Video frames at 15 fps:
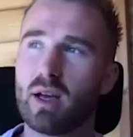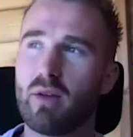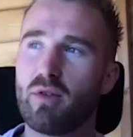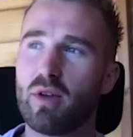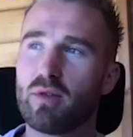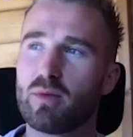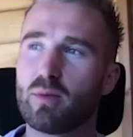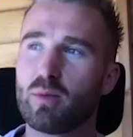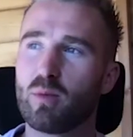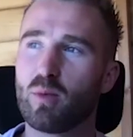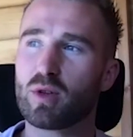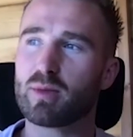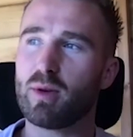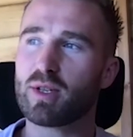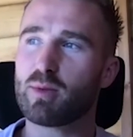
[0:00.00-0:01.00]
Have you?
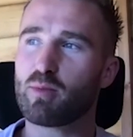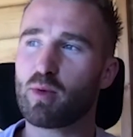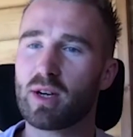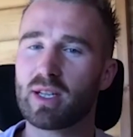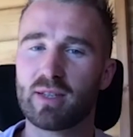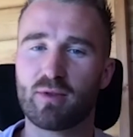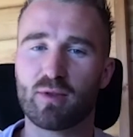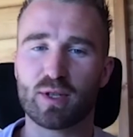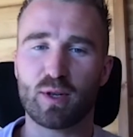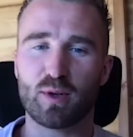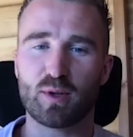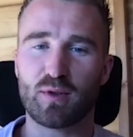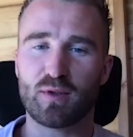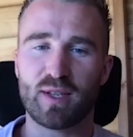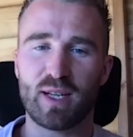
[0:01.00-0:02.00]
What's the most impressive
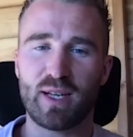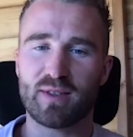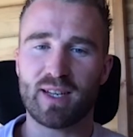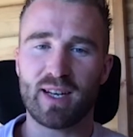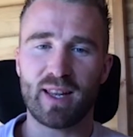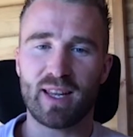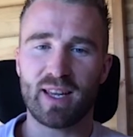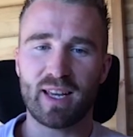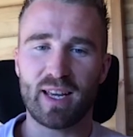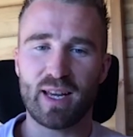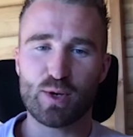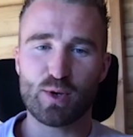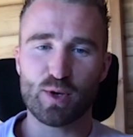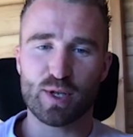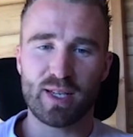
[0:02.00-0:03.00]
results you've seen? You seen anything
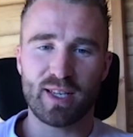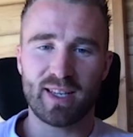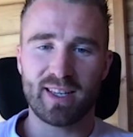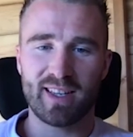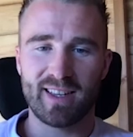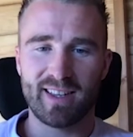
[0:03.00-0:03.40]
interesting?